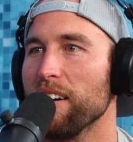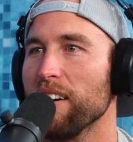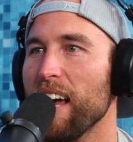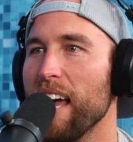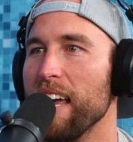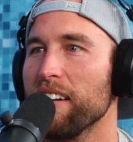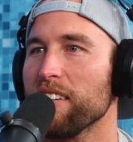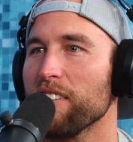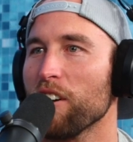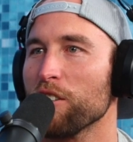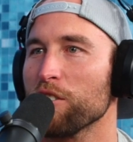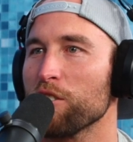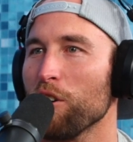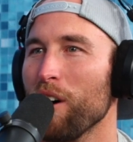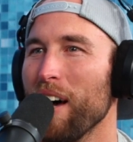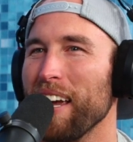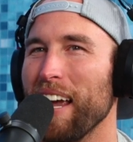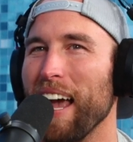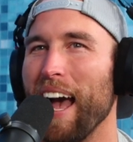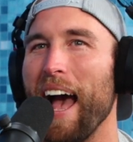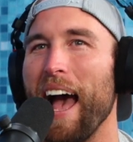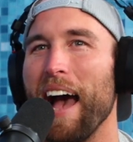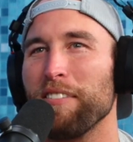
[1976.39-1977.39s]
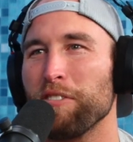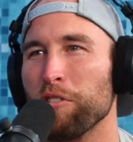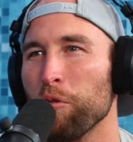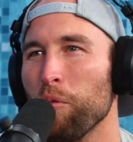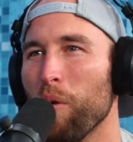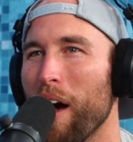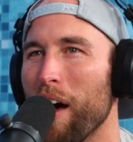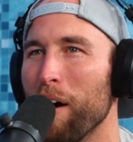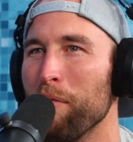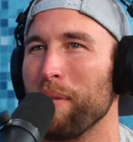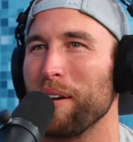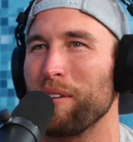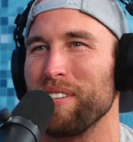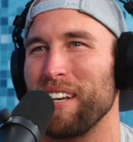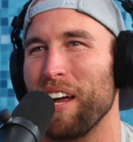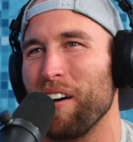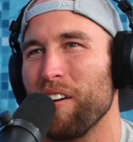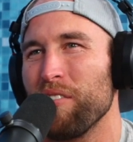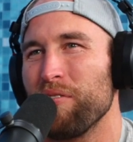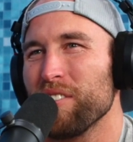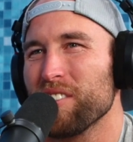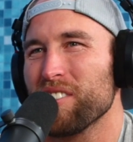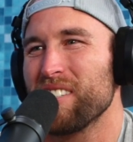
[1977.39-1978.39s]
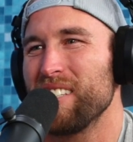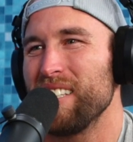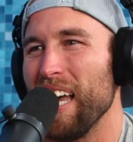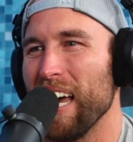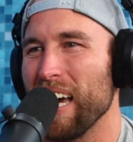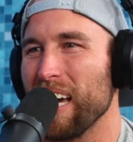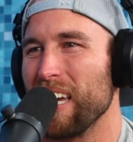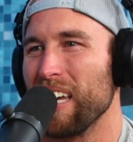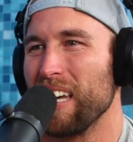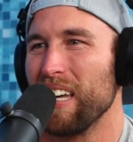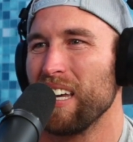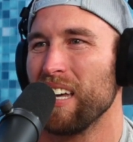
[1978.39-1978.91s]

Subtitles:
And also like after a while, I'm like, now I feel sick.